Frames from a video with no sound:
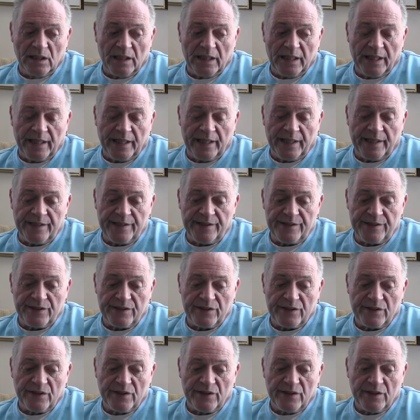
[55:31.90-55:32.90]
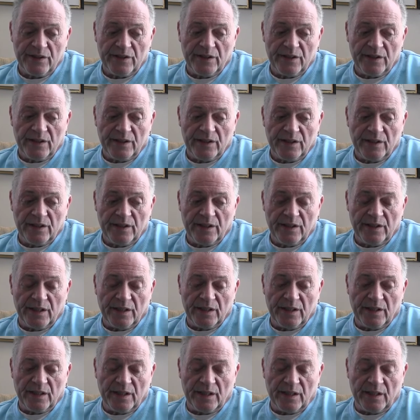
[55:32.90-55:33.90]
and
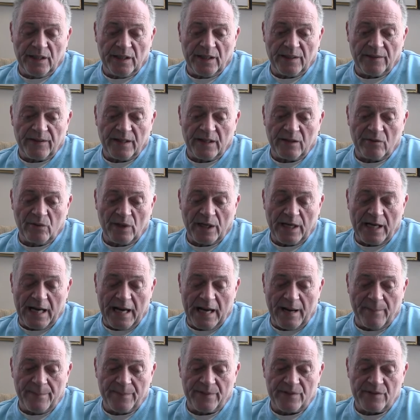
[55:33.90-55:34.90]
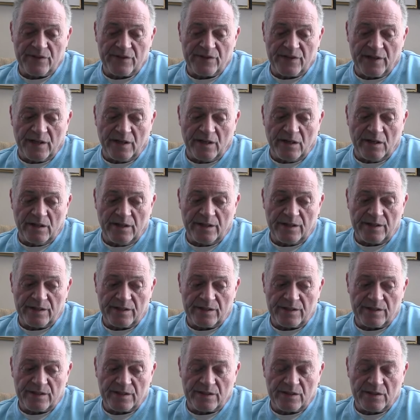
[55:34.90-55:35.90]
I think what happens there
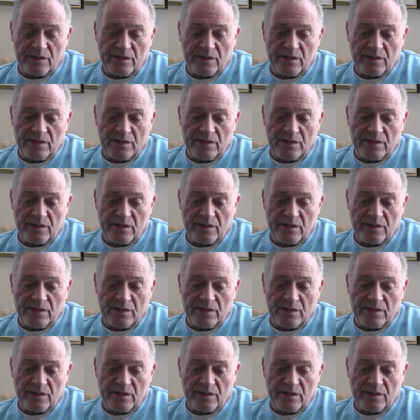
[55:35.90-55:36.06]
is, is